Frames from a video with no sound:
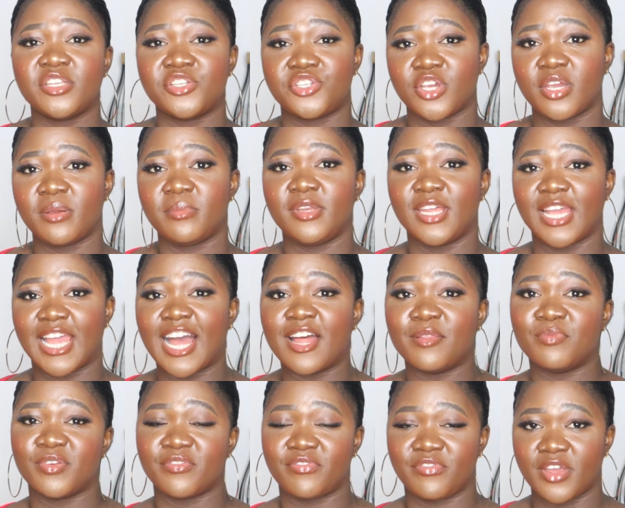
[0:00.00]
in Germany
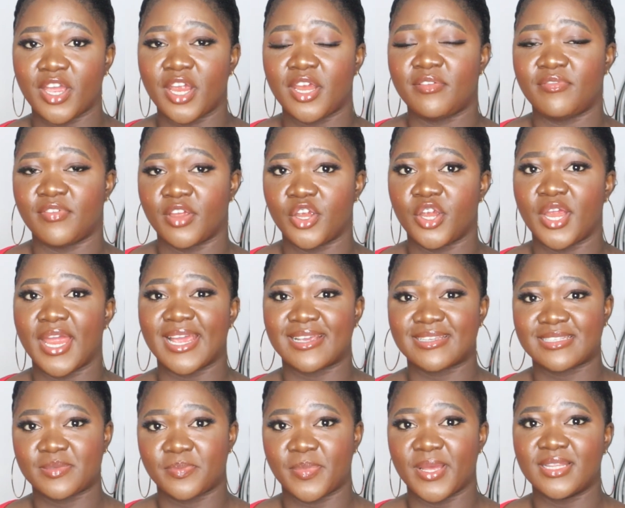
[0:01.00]
can be very
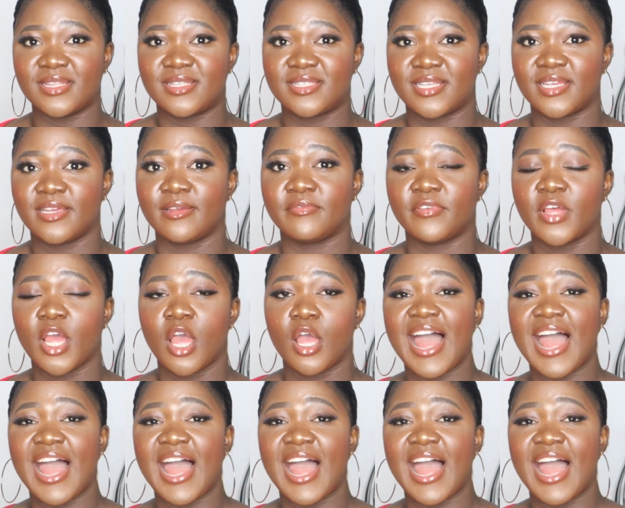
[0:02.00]
expensive.